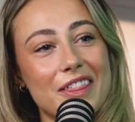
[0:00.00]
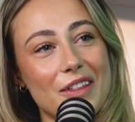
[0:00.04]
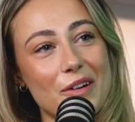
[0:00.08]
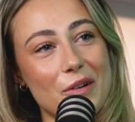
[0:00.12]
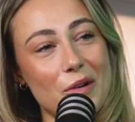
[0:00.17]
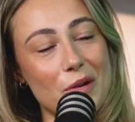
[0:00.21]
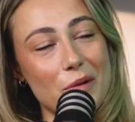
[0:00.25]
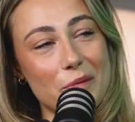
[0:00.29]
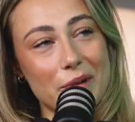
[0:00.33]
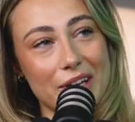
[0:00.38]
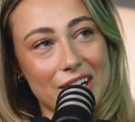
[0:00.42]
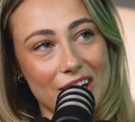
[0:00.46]

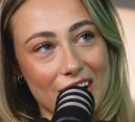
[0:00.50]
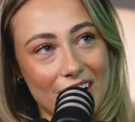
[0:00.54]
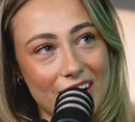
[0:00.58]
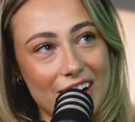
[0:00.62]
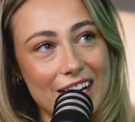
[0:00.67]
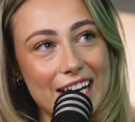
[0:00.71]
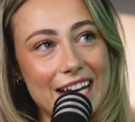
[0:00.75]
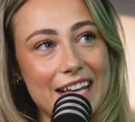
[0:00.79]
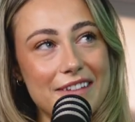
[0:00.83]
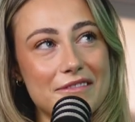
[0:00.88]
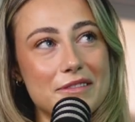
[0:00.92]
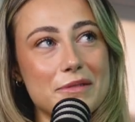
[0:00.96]
Thought we
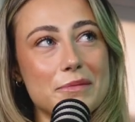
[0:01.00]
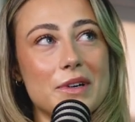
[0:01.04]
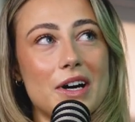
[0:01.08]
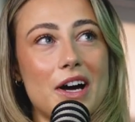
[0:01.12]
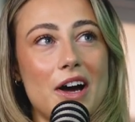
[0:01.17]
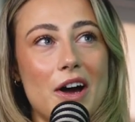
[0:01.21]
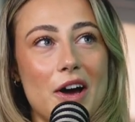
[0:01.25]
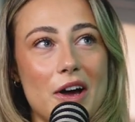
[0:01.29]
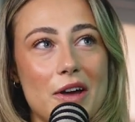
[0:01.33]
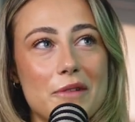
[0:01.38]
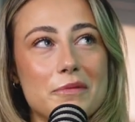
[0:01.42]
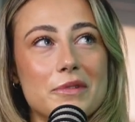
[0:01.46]
can't leave him
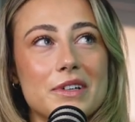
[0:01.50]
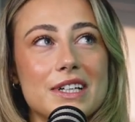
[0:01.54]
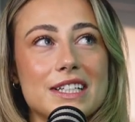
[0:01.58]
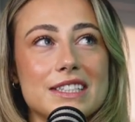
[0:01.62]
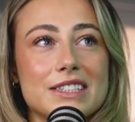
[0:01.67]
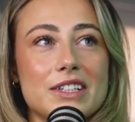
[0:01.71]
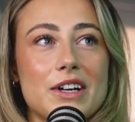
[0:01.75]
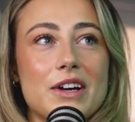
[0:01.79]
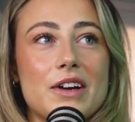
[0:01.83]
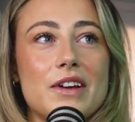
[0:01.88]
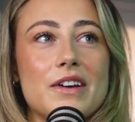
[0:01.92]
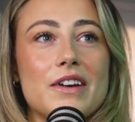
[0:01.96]
at home on his
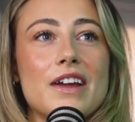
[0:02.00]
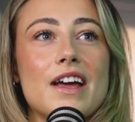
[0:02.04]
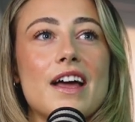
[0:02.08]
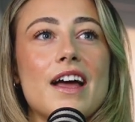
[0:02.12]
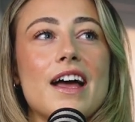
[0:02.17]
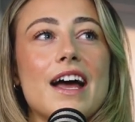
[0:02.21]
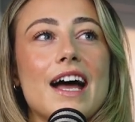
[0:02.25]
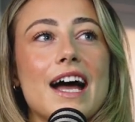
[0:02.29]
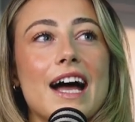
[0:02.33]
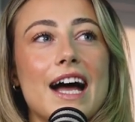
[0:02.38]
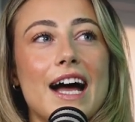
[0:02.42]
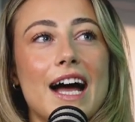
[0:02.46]
own
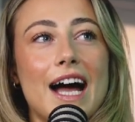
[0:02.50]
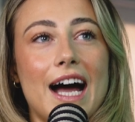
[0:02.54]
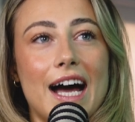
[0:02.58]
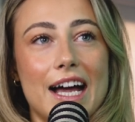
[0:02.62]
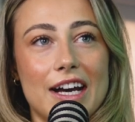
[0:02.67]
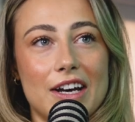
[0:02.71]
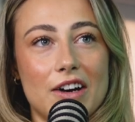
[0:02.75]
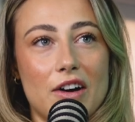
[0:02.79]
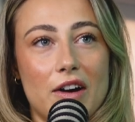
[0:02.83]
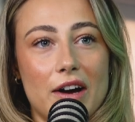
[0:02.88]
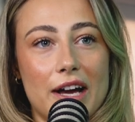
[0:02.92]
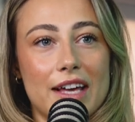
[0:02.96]

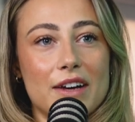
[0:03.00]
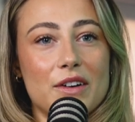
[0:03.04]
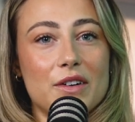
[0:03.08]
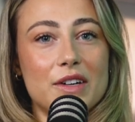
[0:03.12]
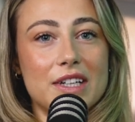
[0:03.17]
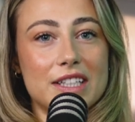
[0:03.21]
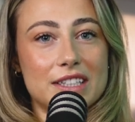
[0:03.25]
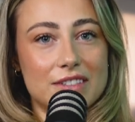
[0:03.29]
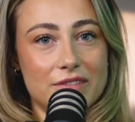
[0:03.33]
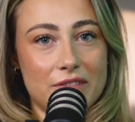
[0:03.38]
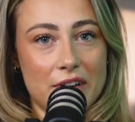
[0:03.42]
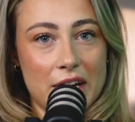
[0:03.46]
at night
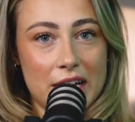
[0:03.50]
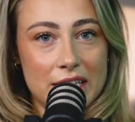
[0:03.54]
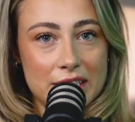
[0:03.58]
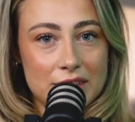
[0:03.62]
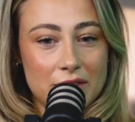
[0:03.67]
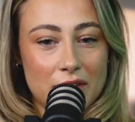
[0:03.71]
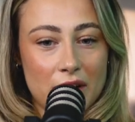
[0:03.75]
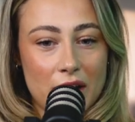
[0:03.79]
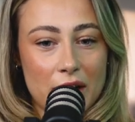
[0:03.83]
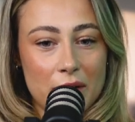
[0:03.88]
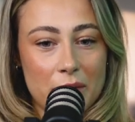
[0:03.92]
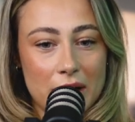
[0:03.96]
on his first
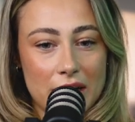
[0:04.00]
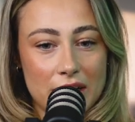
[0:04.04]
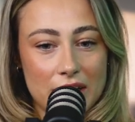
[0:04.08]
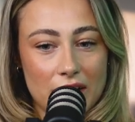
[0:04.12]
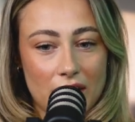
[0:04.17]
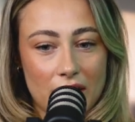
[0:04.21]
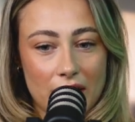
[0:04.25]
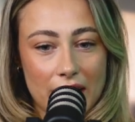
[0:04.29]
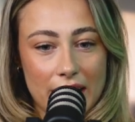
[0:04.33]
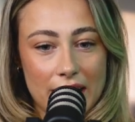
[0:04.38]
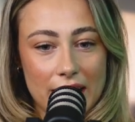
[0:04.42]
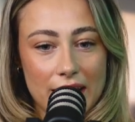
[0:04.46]
firework
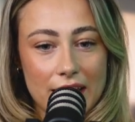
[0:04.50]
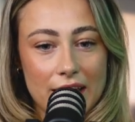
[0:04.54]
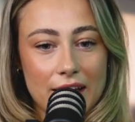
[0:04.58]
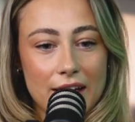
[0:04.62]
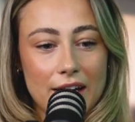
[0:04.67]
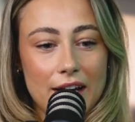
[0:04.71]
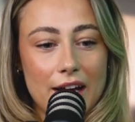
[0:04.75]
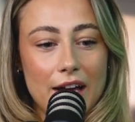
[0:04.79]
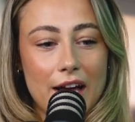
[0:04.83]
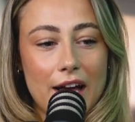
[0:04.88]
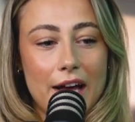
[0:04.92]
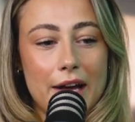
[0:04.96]
night.
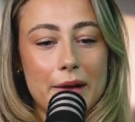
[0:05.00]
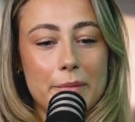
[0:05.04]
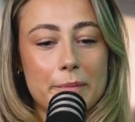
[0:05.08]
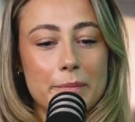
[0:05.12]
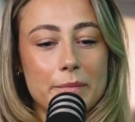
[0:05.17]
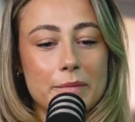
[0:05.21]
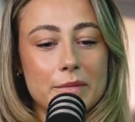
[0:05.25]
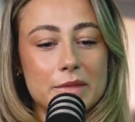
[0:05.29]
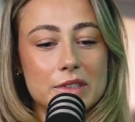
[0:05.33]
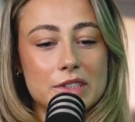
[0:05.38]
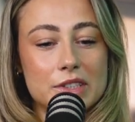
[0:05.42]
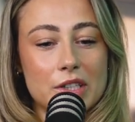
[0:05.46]

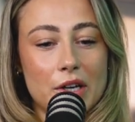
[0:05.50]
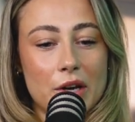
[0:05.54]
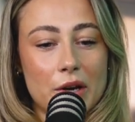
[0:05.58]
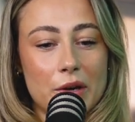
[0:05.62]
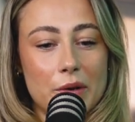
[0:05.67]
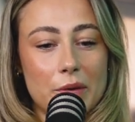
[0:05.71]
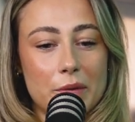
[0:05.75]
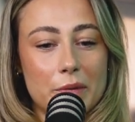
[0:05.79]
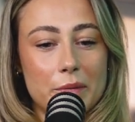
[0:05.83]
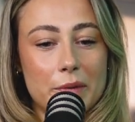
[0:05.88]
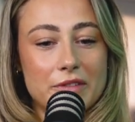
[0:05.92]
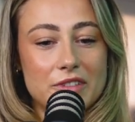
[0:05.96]

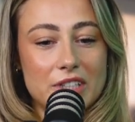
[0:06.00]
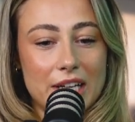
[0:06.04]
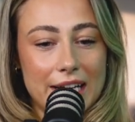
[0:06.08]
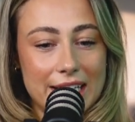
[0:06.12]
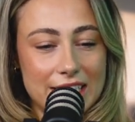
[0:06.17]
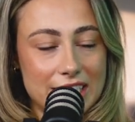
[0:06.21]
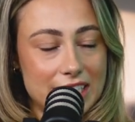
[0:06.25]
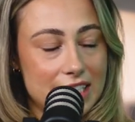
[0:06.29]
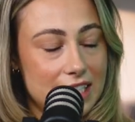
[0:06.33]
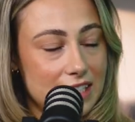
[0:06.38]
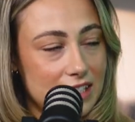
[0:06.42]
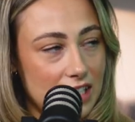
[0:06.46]
So we've
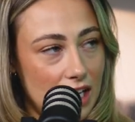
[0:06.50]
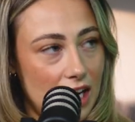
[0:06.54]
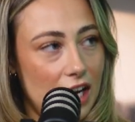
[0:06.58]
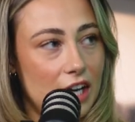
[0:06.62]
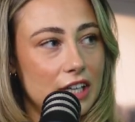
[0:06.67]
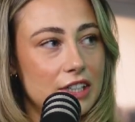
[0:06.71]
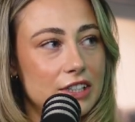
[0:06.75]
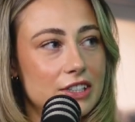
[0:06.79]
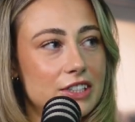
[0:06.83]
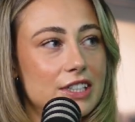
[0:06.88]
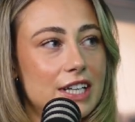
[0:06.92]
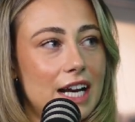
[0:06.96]
changed it to
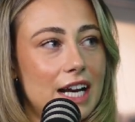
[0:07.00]
lunch